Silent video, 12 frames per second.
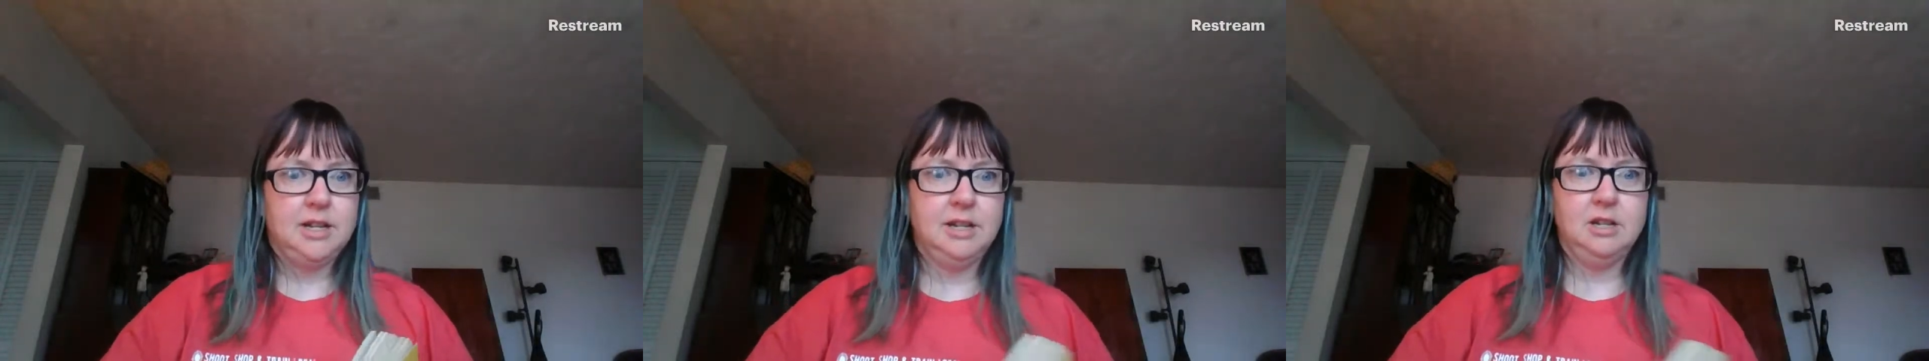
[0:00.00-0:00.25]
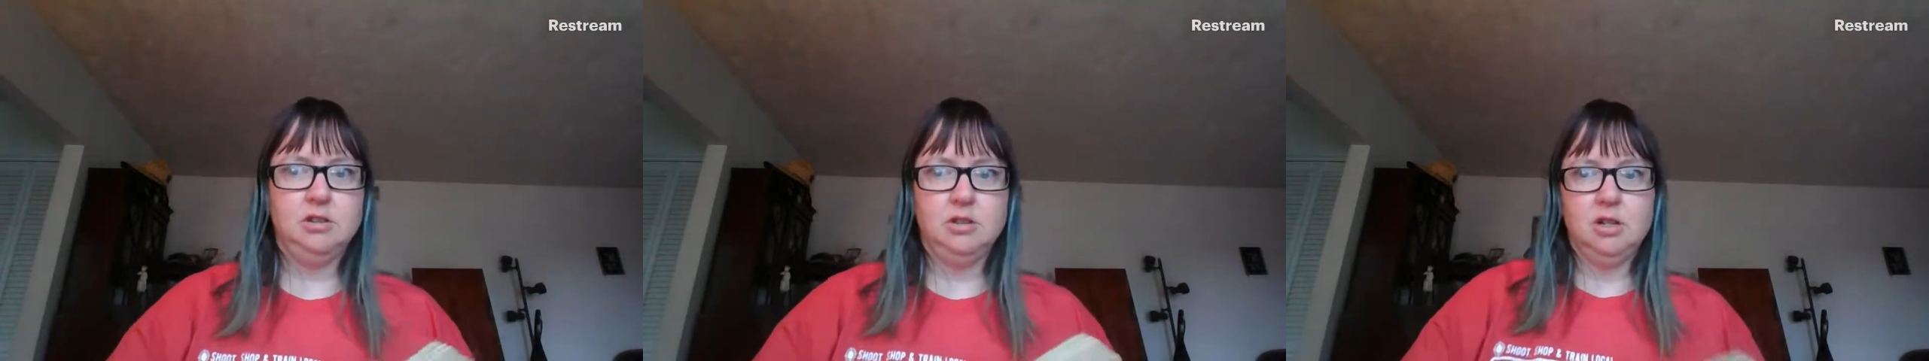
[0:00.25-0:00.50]

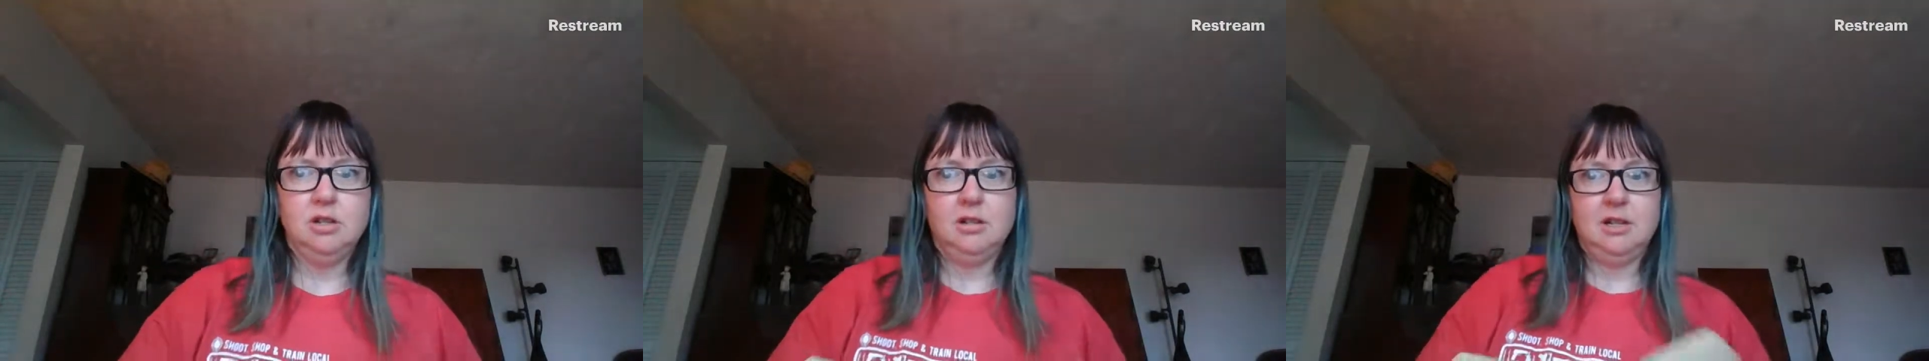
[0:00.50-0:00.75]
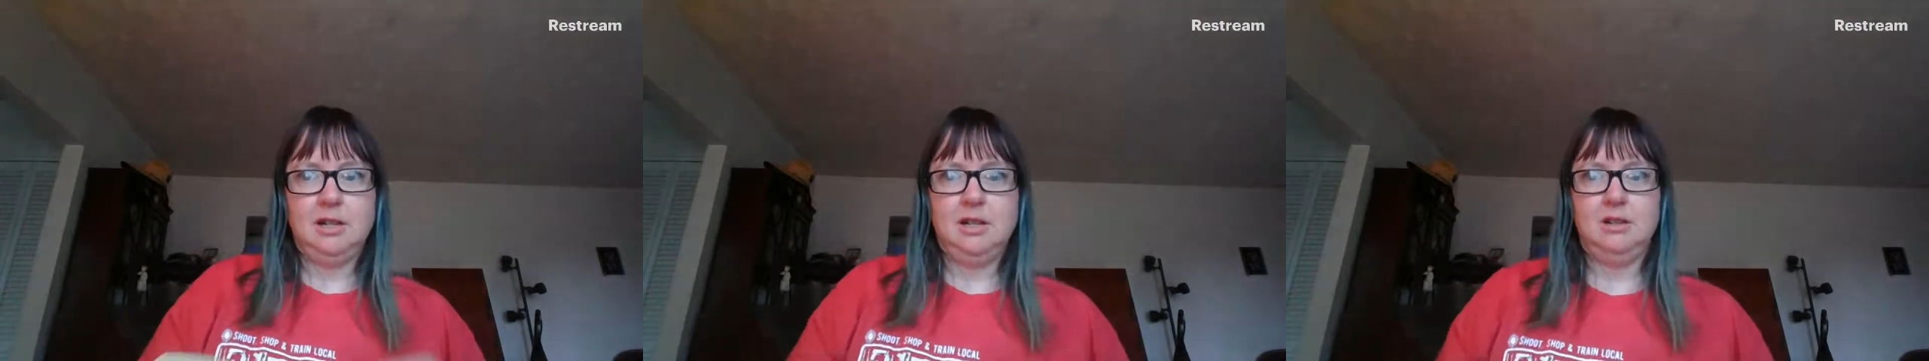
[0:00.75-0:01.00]
Any
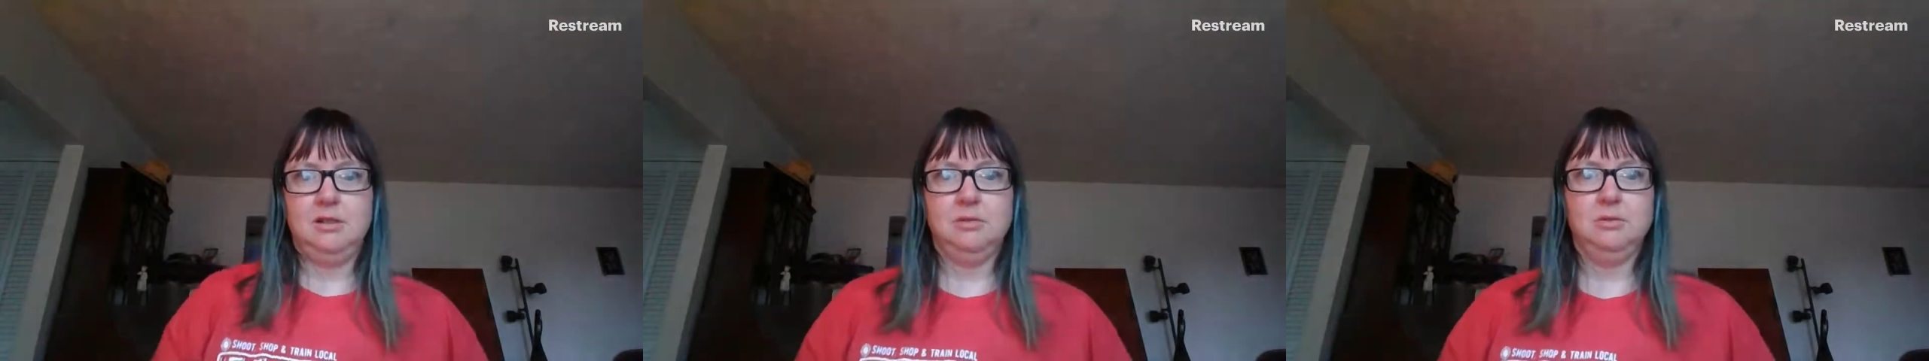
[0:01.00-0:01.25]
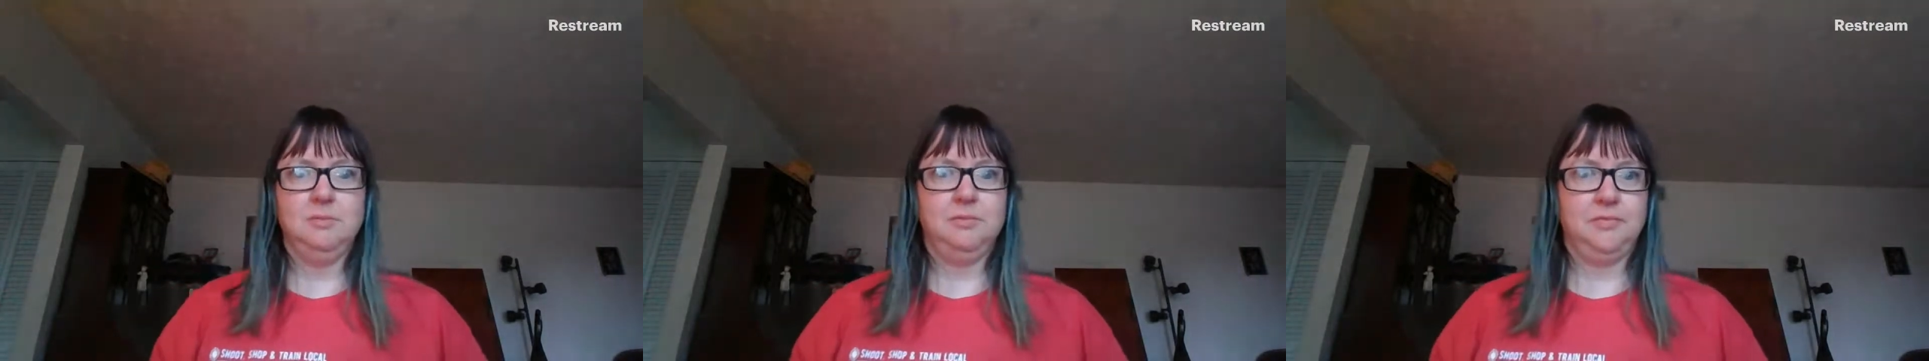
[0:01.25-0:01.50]
drug can
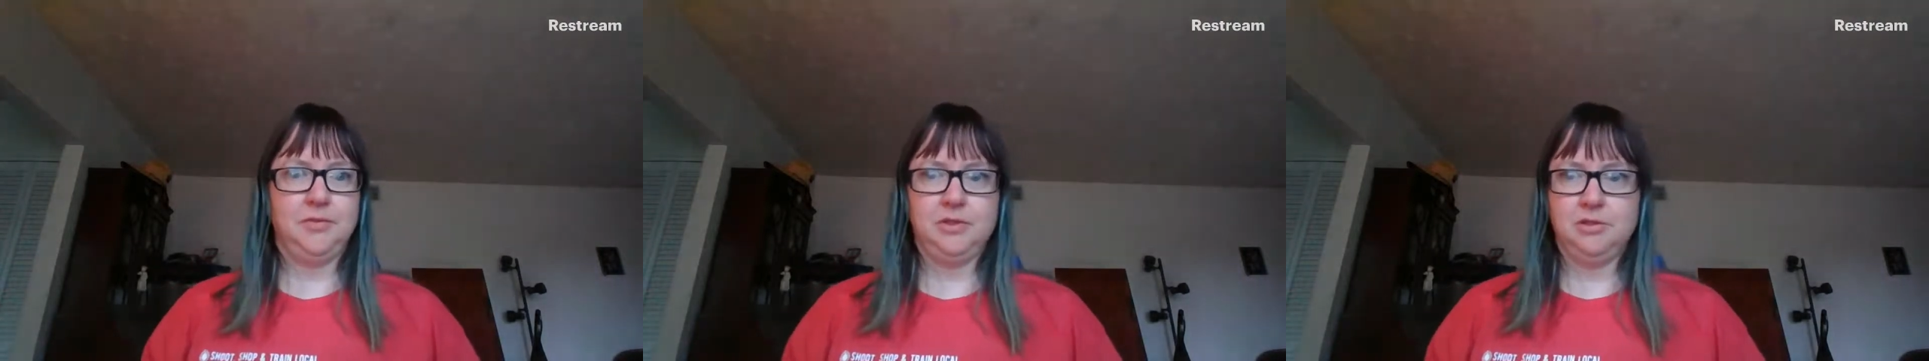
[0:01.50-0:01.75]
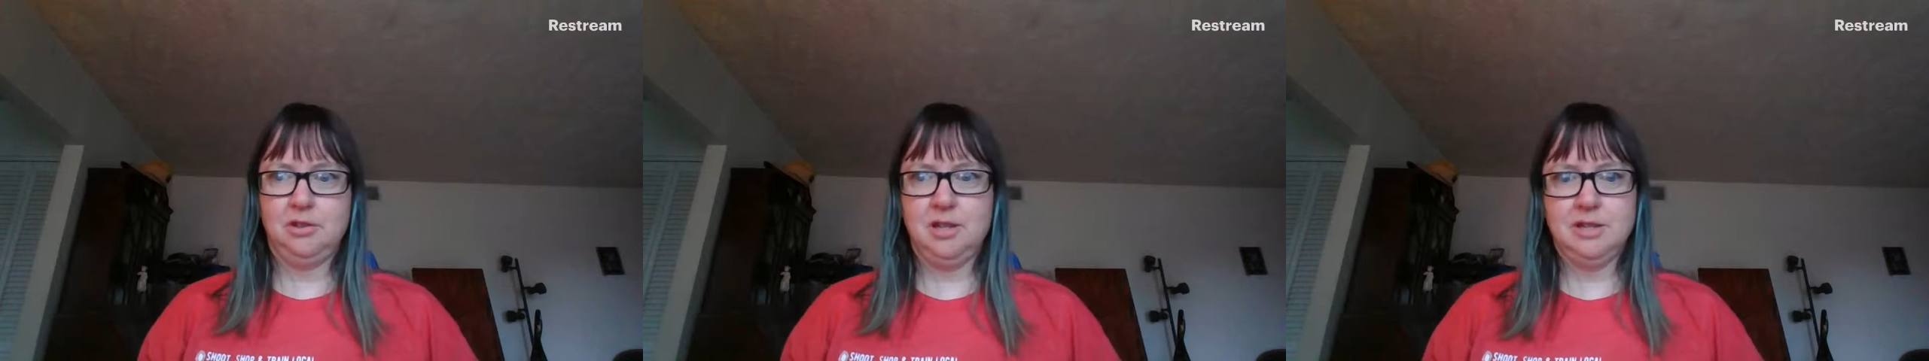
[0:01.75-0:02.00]
do
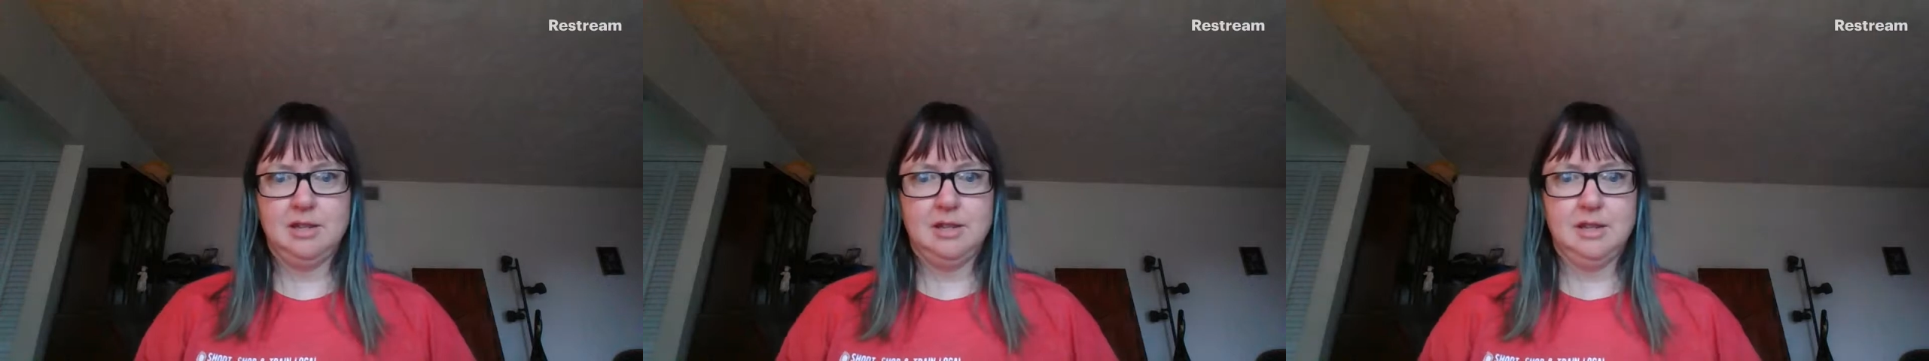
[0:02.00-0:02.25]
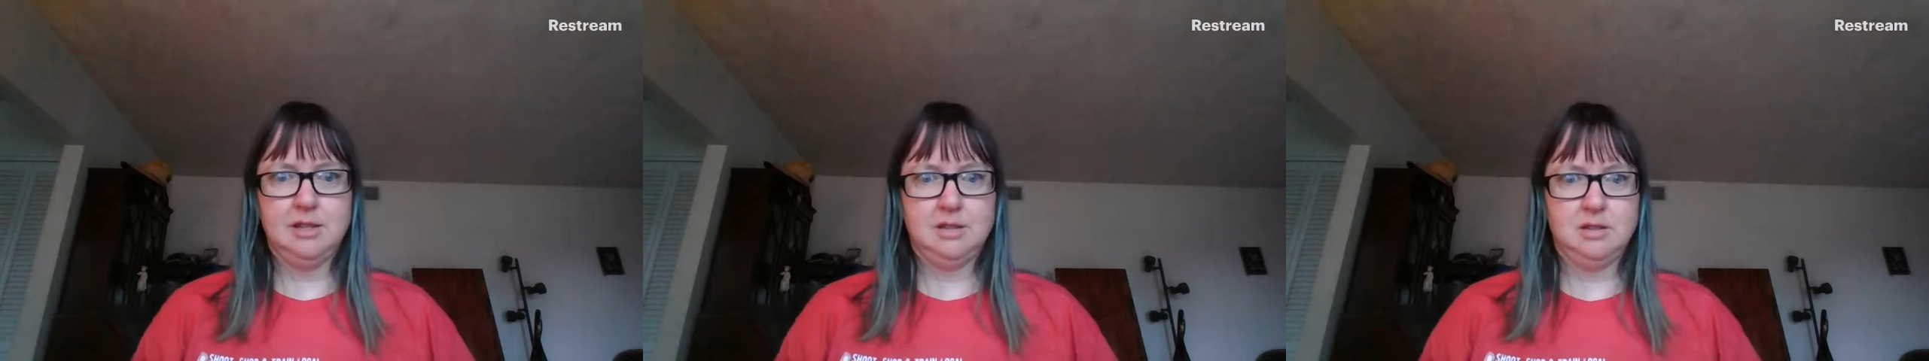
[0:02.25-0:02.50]
those crazy
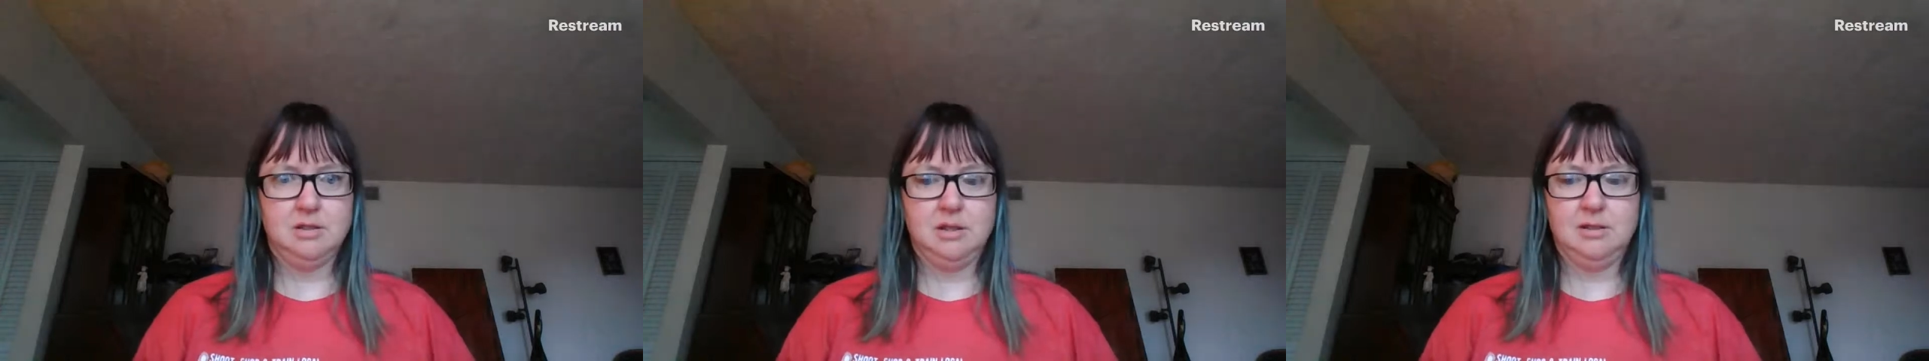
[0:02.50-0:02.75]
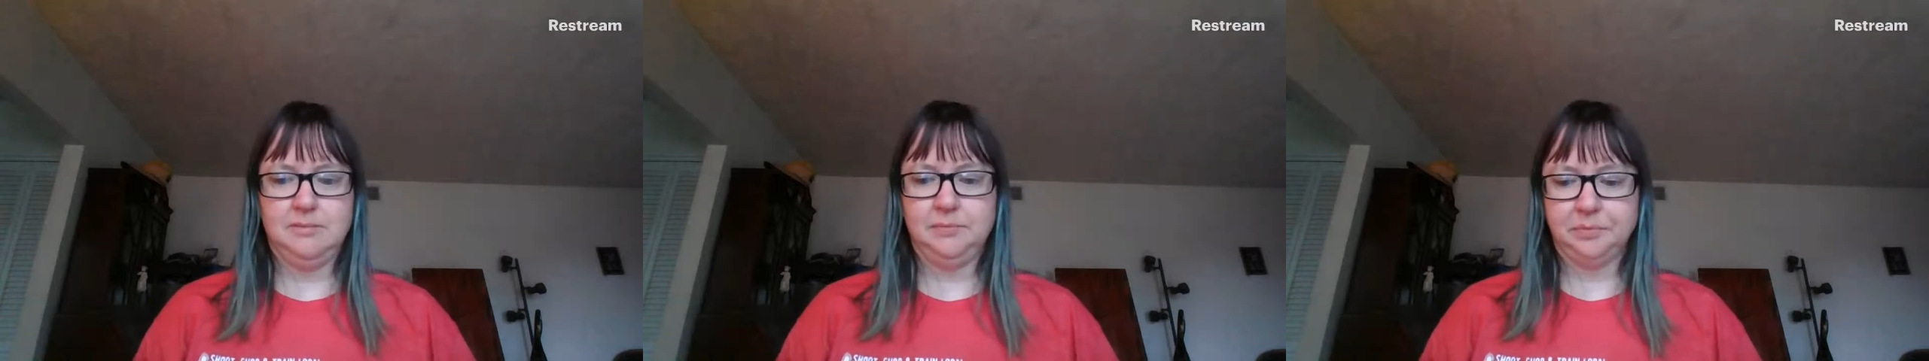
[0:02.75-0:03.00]
things to
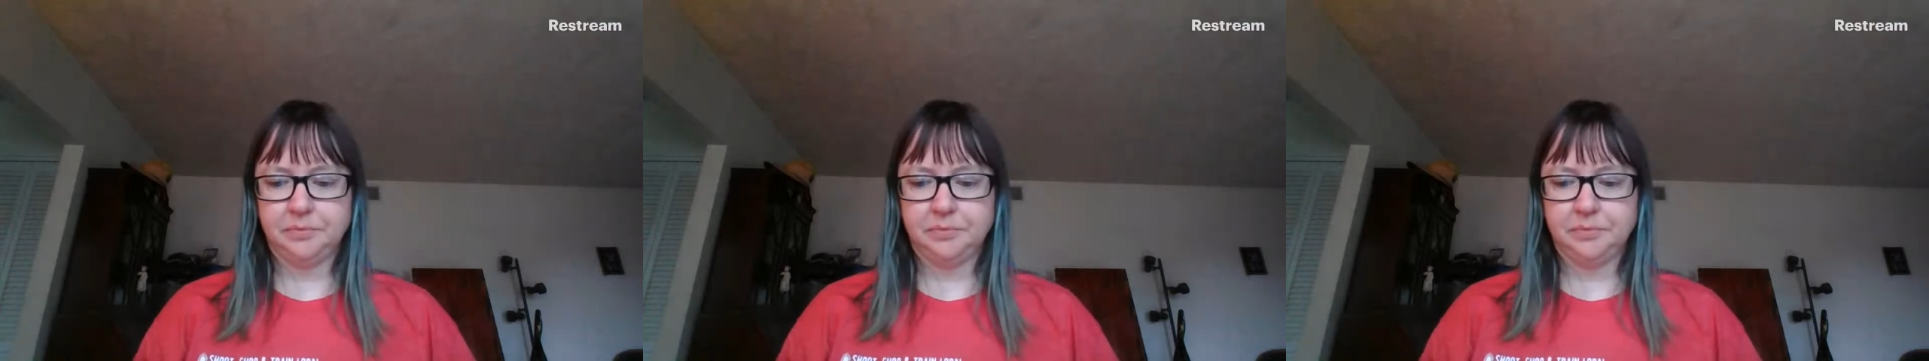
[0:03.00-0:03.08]
you.